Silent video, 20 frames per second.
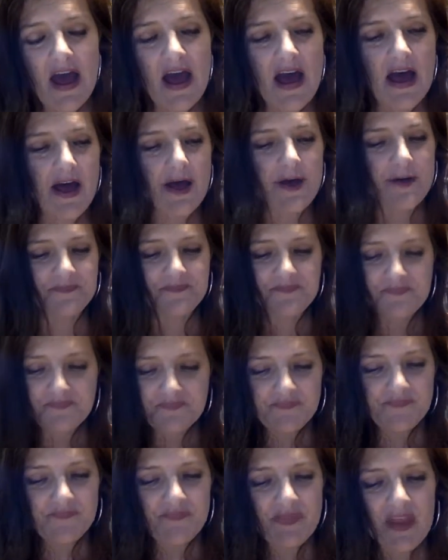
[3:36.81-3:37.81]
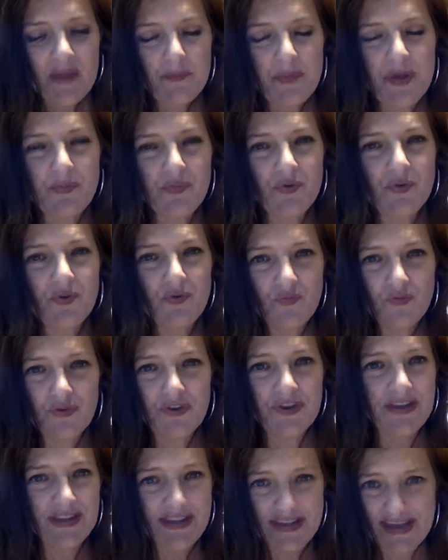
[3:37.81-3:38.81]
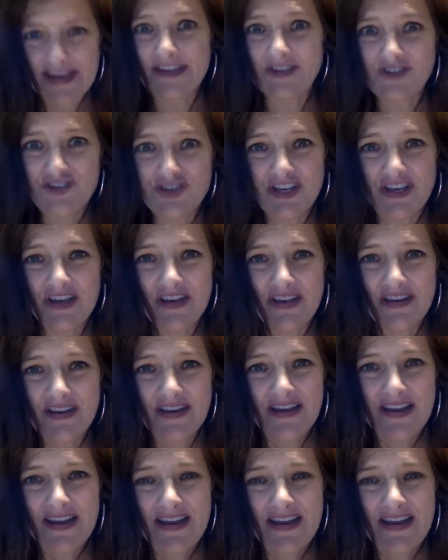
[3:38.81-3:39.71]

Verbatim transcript: Um, people who really get Gia